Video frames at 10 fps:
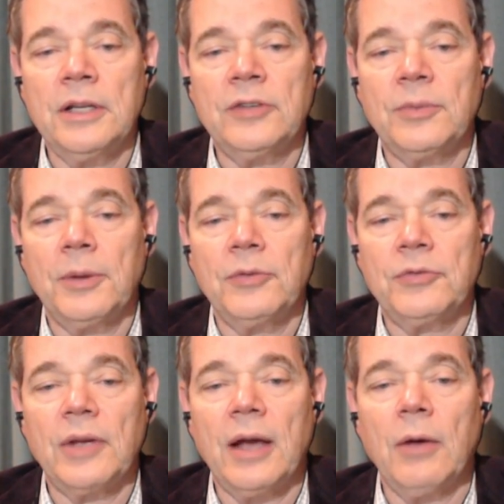It's
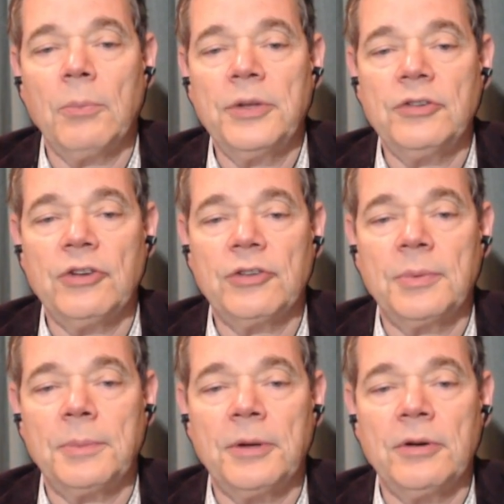supposed to help the
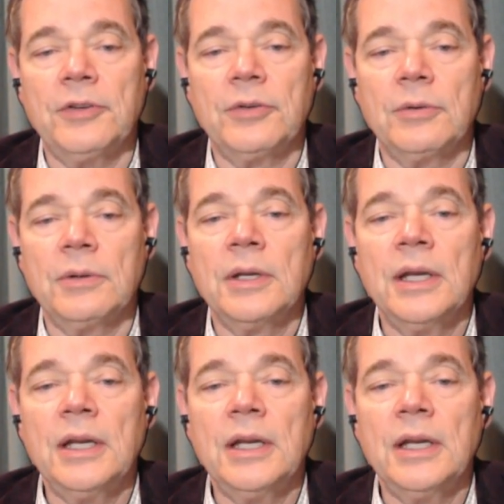adjustment period so that